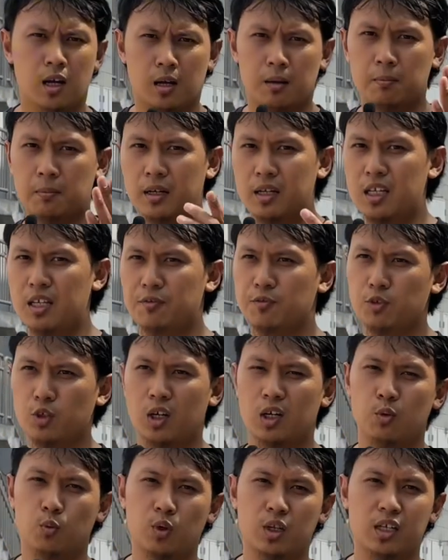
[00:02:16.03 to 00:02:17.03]
But if you are
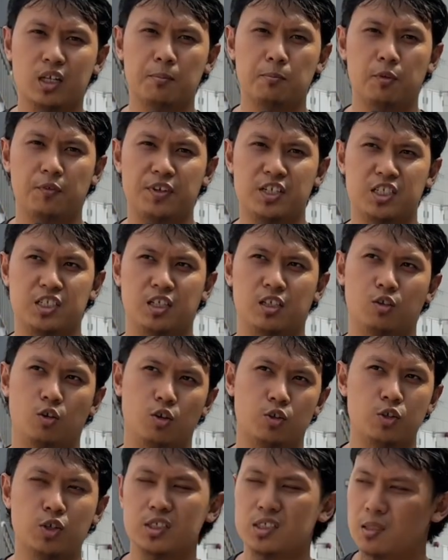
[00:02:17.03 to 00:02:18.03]
a working professional or
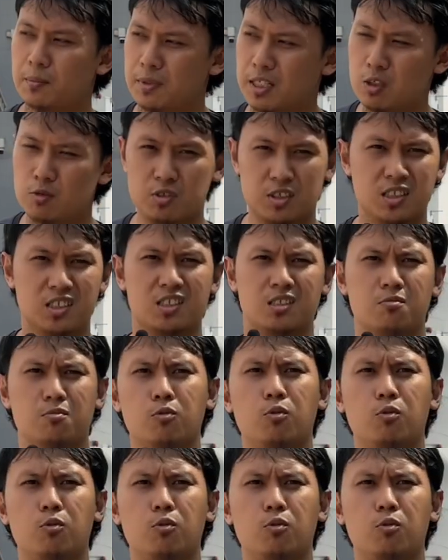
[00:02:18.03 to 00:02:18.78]
you are somebody who's just